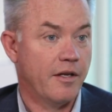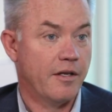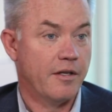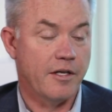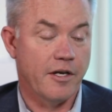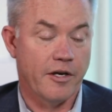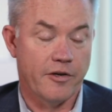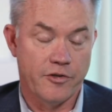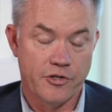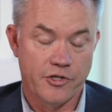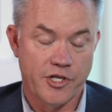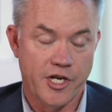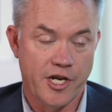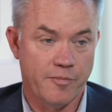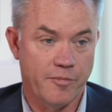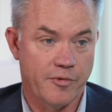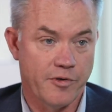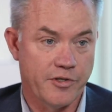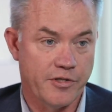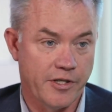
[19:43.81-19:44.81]
the other
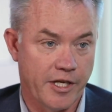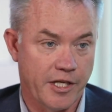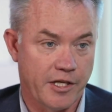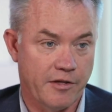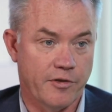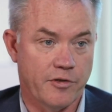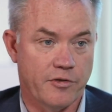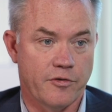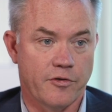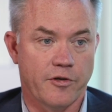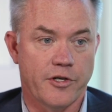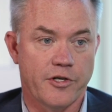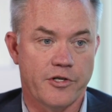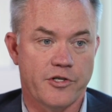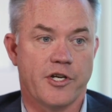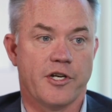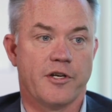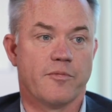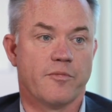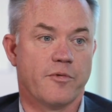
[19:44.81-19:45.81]
chambers, like the Victoria
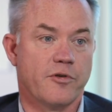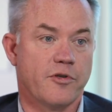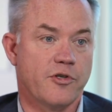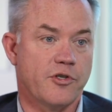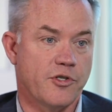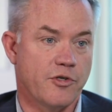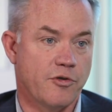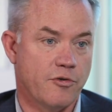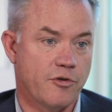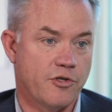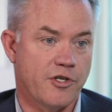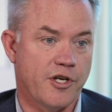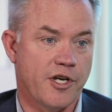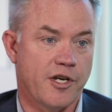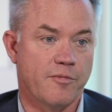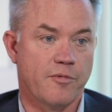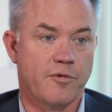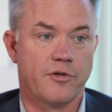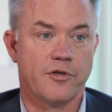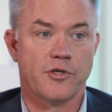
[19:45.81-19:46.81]
Chamber, the Soot
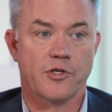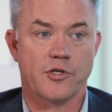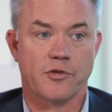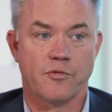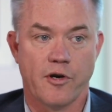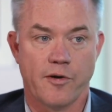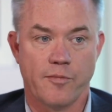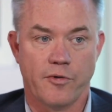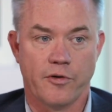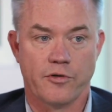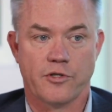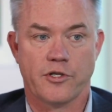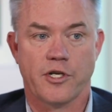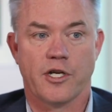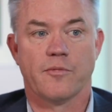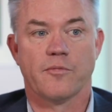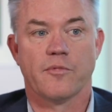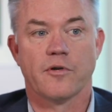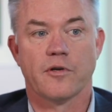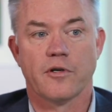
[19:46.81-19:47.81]
Chamber, the Esquimalt
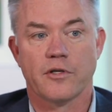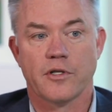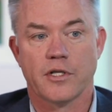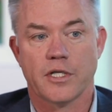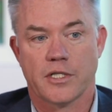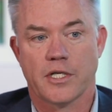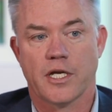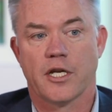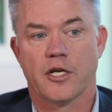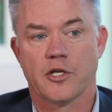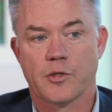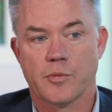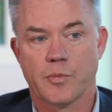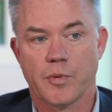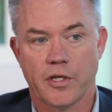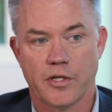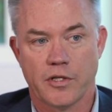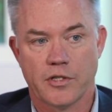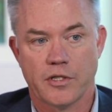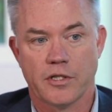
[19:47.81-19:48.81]
Chamber, and the Sandwich
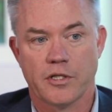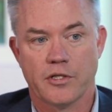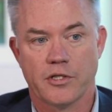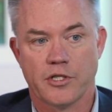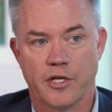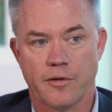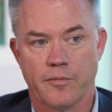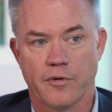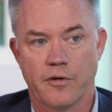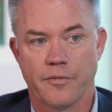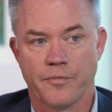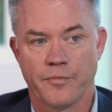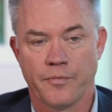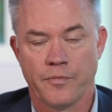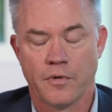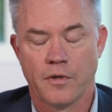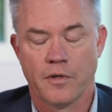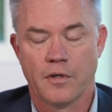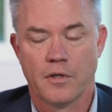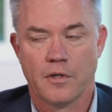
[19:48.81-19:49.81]
Peninsula Chamber,
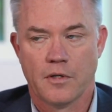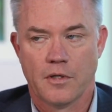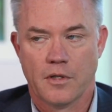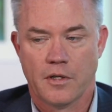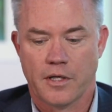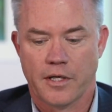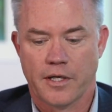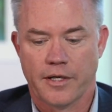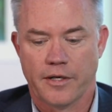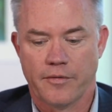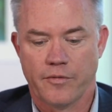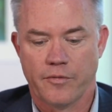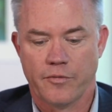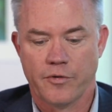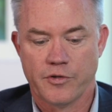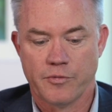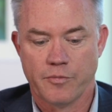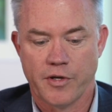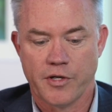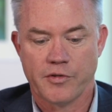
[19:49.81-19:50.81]

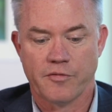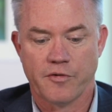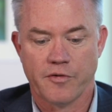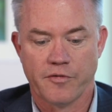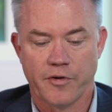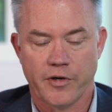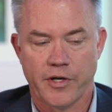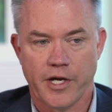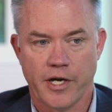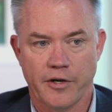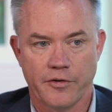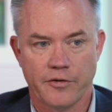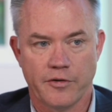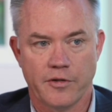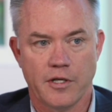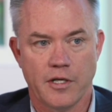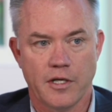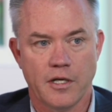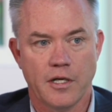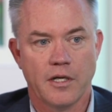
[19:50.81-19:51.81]
which makes for a very
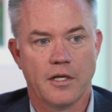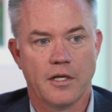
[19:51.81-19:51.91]
healthy